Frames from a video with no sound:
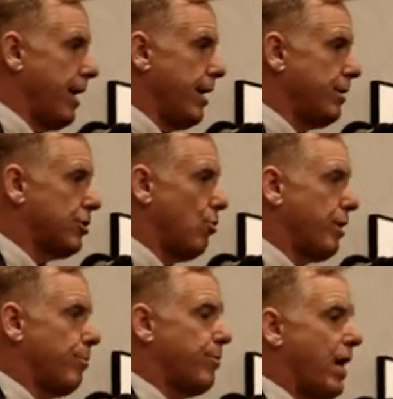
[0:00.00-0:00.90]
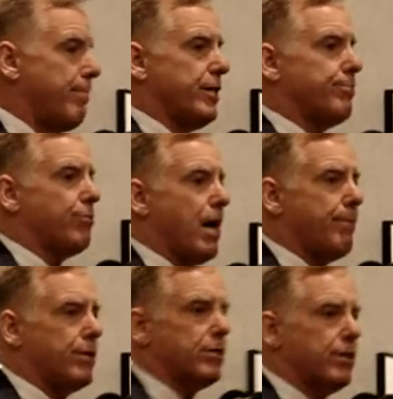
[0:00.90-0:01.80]
And so what Obama has
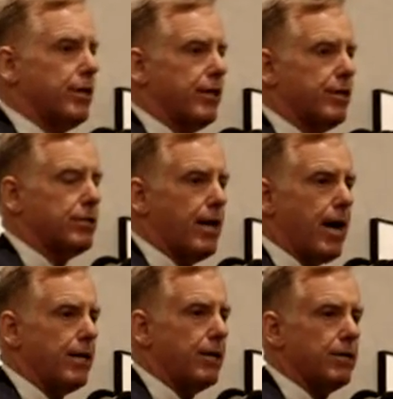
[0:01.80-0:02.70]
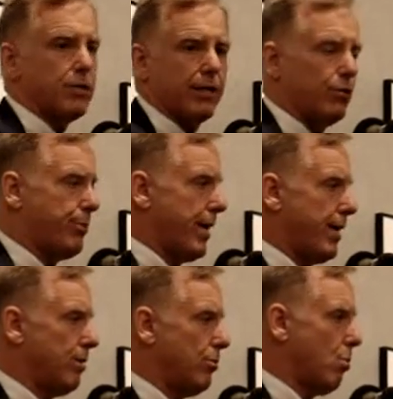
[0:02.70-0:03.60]
promised is not a single
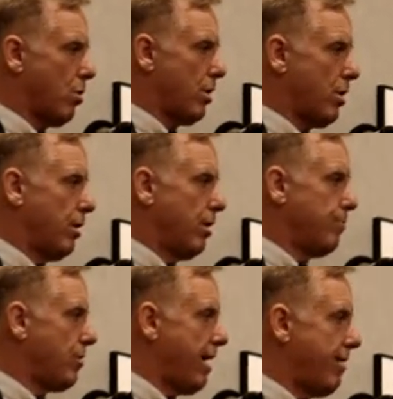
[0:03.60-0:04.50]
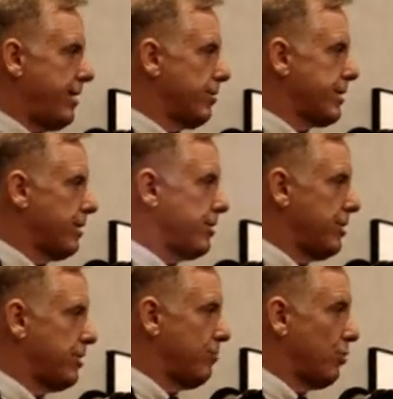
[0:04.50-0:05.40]
payer or a private health care
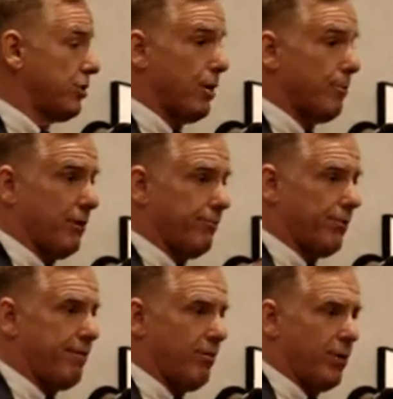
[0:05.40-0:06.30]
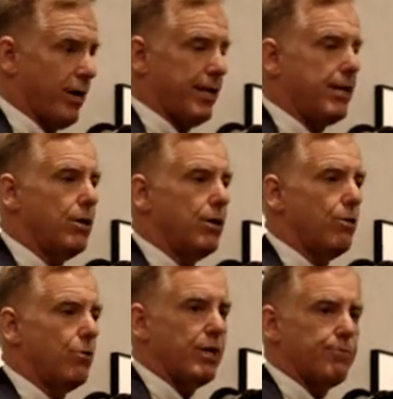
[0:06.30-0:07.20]
system or something for everybody.
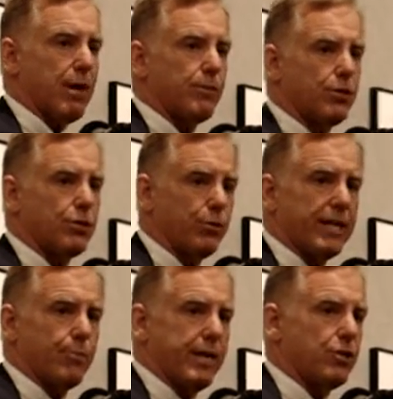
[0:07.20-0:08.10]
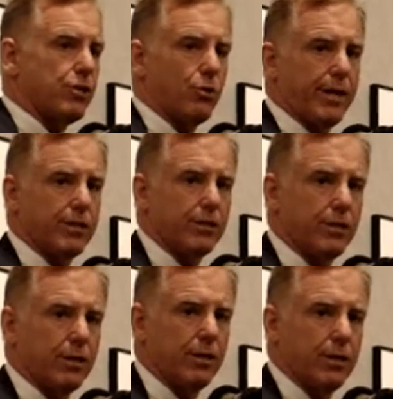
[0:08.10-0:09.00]
What he's promised is you get to make the
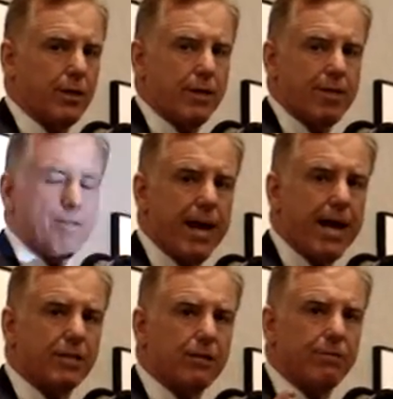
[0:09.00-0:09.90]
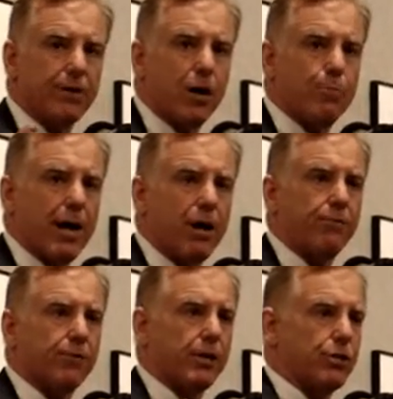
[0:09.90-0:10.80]
choice. That is a very
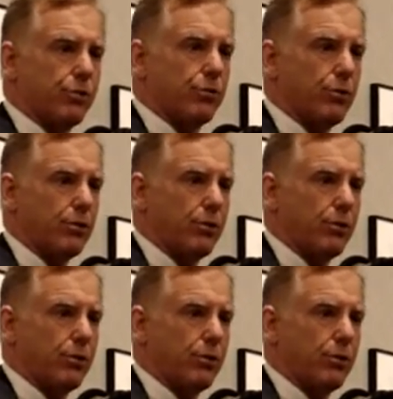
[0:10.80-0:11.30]
powerful issue.